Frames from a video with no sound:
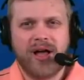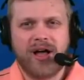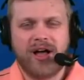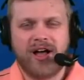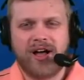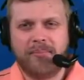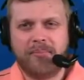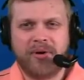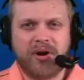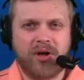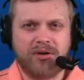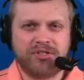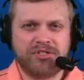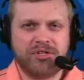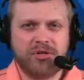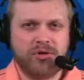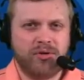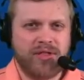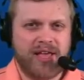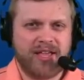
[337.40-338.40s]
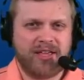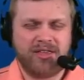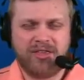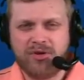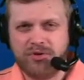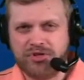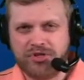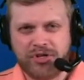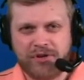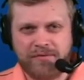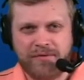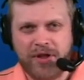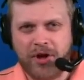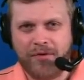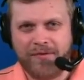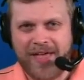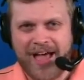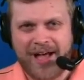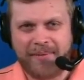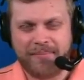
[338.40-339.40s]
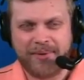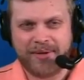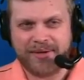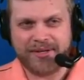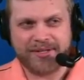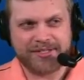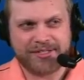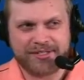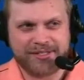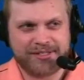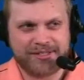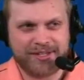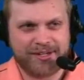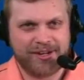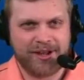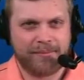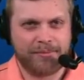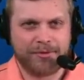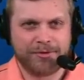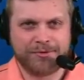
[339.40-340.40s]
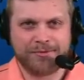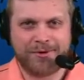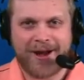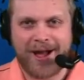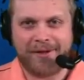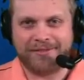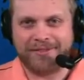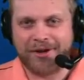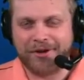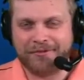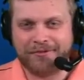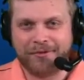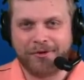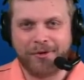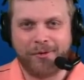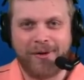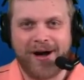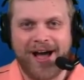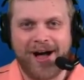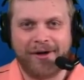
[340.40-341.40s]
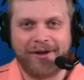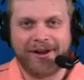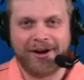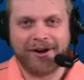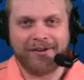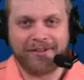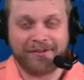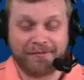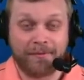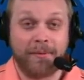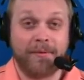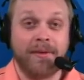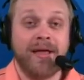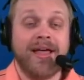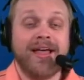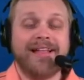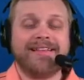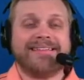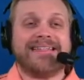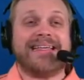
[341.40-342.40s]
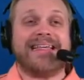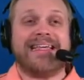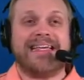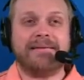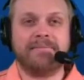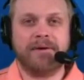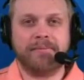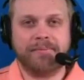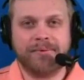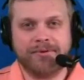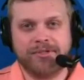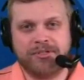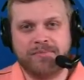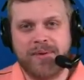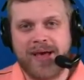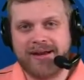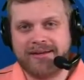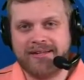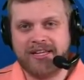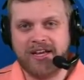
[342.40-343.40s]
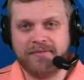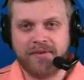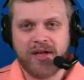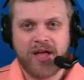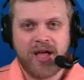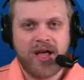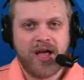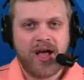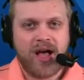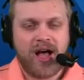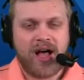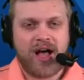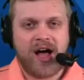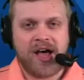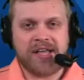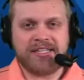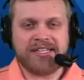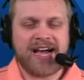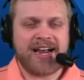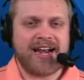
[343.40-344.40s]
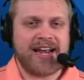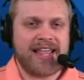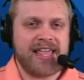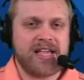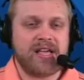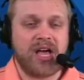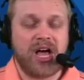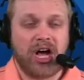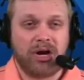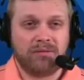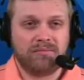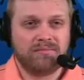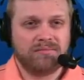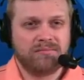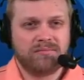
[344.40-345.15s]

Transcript: Uh, but also, like, you should have known that because the numbers were out there for a while here, like from a team perspective. Uh, he's got an ego.